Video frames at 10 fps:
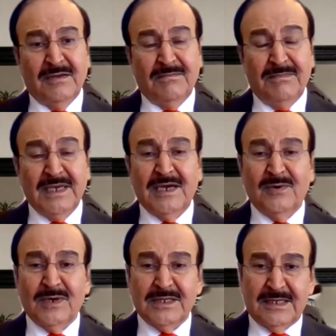
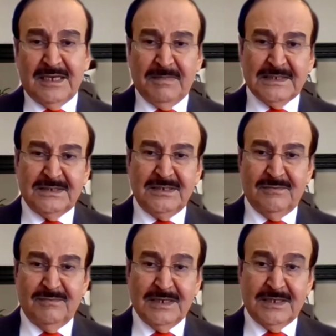megawatt capacity
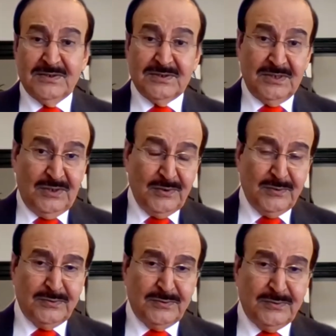of electricity,
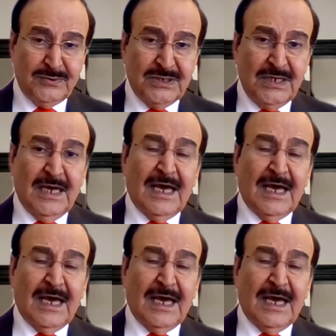huge,